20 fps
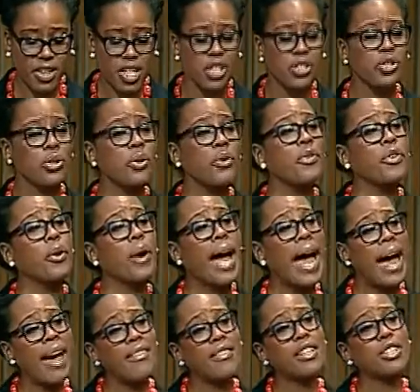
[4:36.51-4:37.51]
So if you're
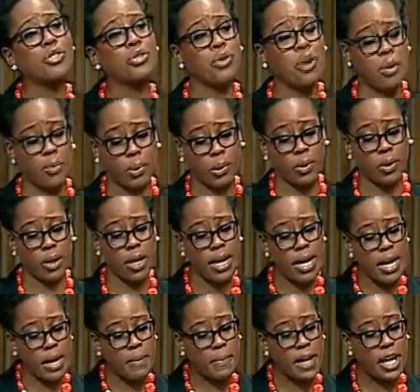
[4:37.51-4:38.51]
having trouble
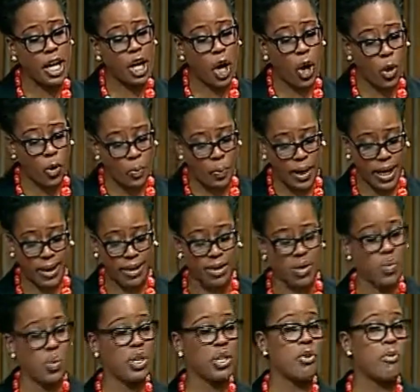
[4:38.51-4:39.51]
being open
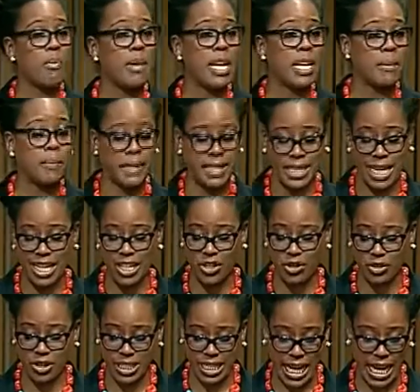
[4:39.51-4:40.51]
when you meet a potential
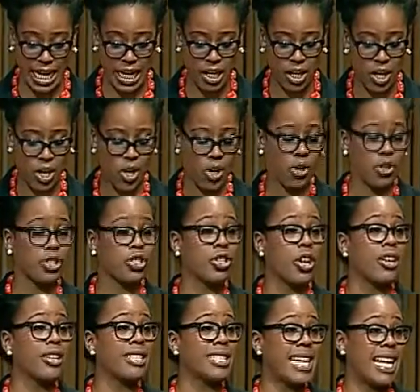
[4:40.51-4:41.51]
date or
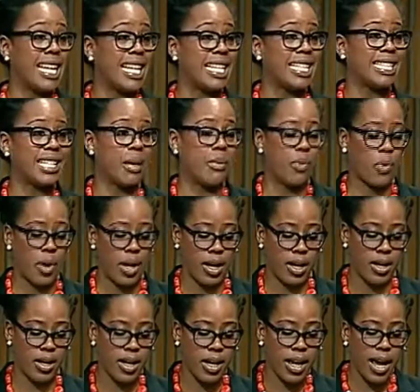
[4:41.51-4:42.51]
start dating
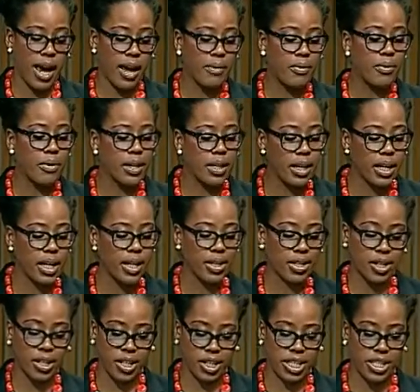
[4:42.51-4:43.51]
someone, I really
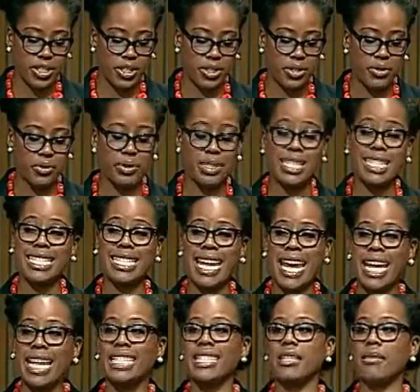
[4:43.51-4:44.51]
encourage you to
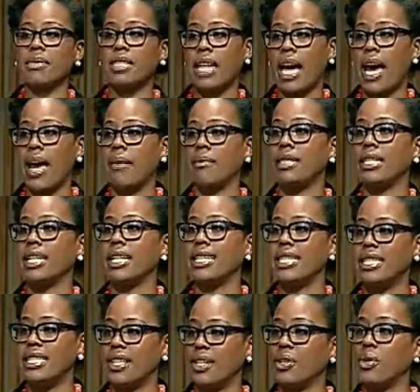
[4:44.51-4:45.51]
take some time to
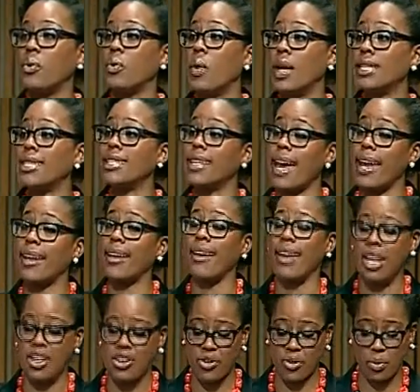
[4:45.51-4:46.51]
consider what's getting
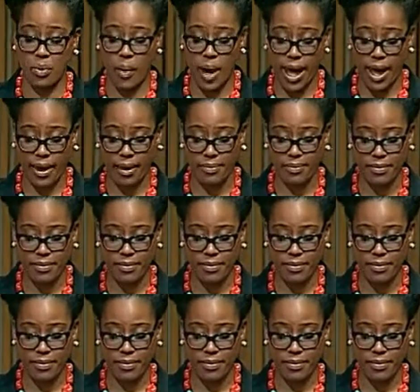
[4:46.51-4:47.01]
in your way.